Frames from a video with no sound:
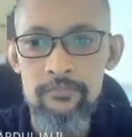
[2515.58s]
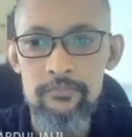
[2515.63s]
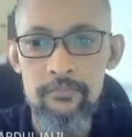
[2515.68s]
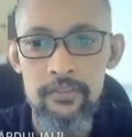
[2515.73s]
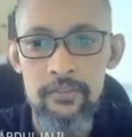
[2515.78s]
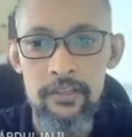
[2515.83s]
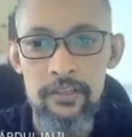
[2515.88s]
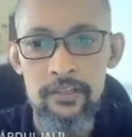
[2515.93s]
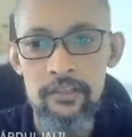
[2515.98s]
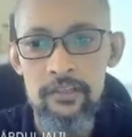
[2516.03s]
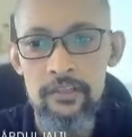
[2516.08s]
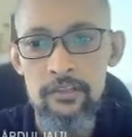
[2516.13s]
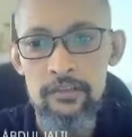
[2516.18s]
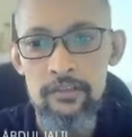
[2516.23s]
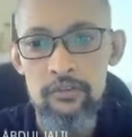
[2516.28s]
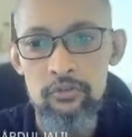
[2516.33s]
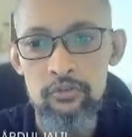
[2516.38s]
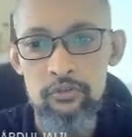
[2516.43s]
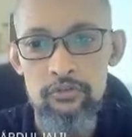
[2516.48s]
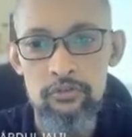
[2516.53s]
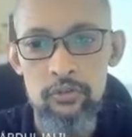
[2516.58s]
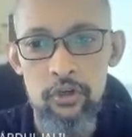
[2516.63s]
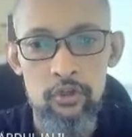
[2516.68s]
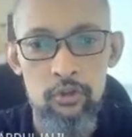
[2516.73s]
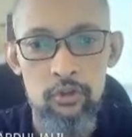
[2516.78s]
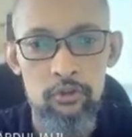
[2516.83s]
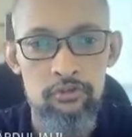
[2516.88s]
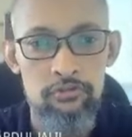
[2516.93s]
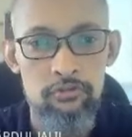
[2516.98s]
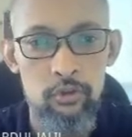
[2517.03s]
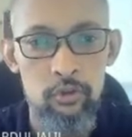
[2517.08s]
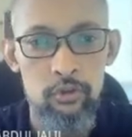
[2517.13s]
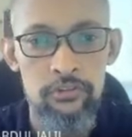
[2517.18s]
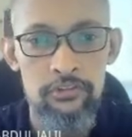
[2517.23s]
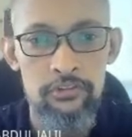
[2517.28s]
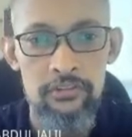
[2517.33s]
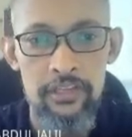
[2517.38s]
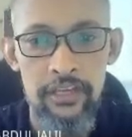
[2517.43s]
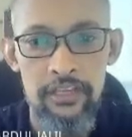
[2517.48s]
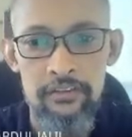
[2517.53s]
Okay, draw those roller
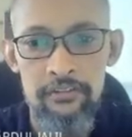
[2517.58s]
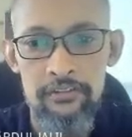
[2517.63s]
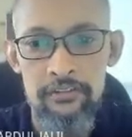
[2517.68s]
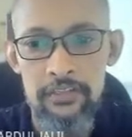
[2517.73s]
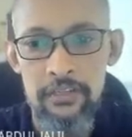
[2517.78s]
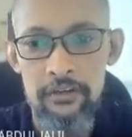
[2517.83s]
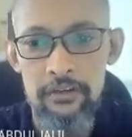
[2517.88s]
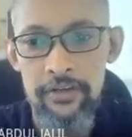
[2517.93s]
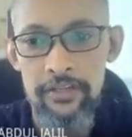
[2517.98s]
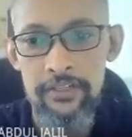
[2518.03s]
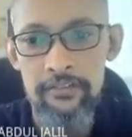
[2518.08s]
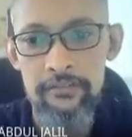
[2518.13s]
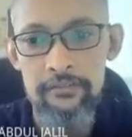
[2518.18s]
skates there, right?